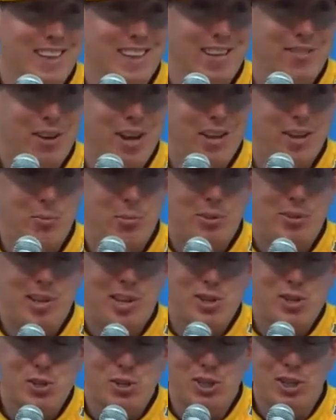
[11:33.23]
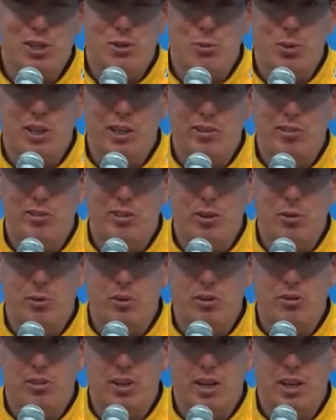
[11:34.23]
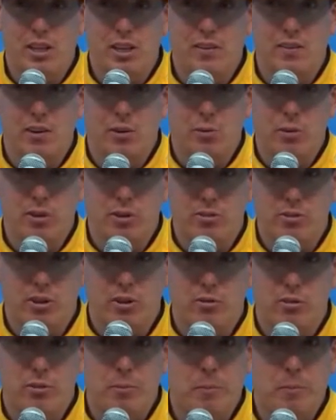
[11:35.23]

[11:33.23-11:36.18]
They've had the potential each week, so we just got to get there with ourselves.